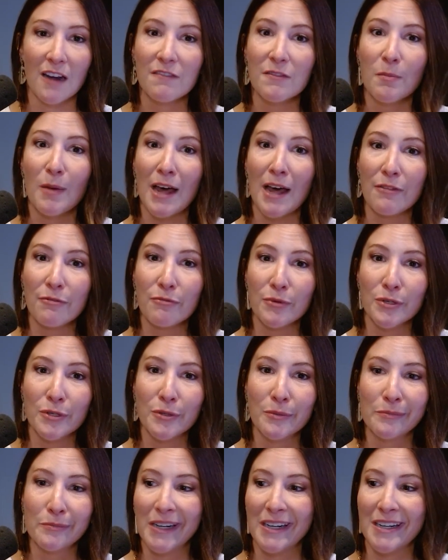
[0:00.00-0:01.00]
of a
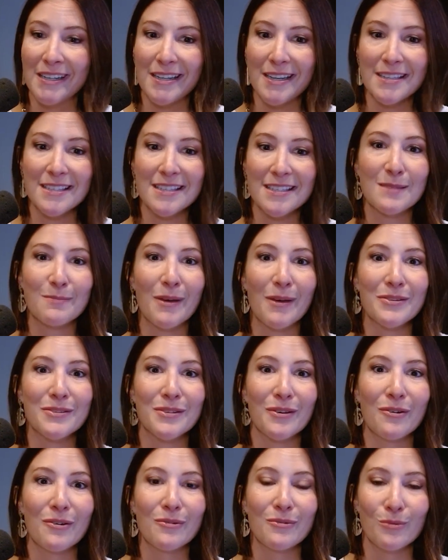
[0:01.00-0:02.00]
bathroom and it doesn't smell
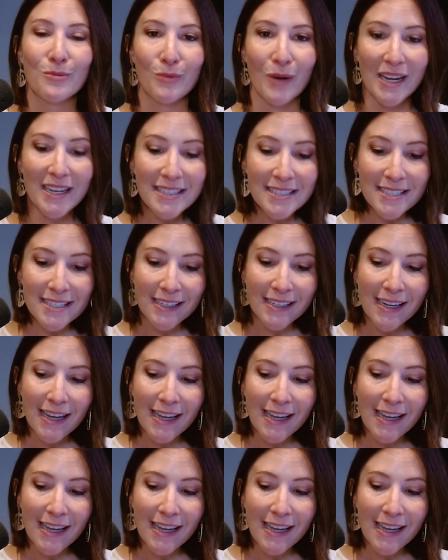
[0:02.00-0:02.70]
so great.